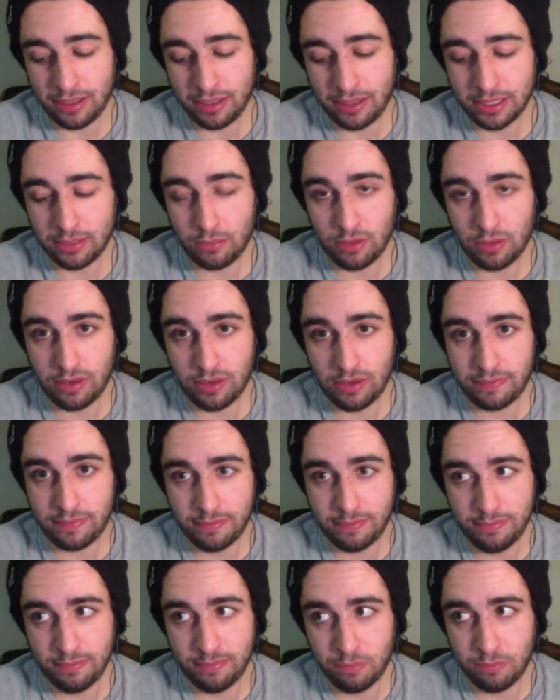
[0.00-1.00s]
would have
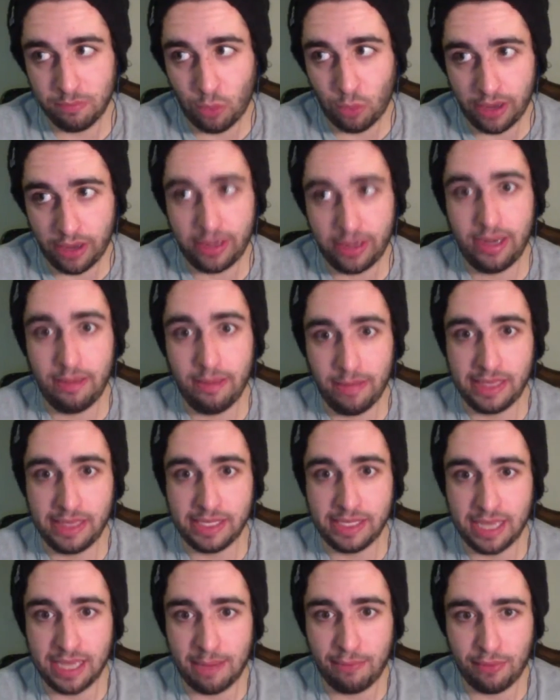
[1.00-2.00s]
wanted him in the
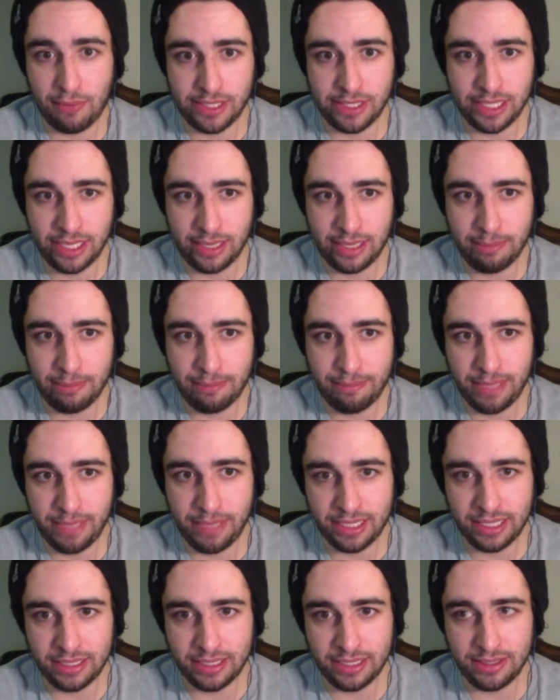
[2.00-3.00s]
top 14
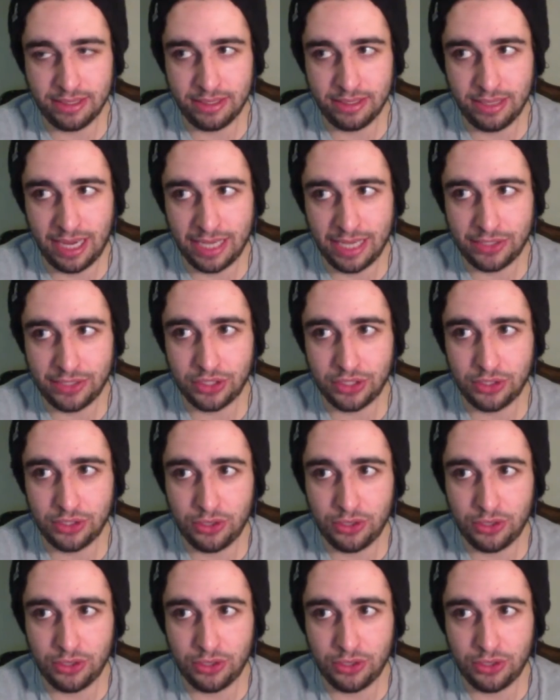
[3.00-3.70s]
because I just know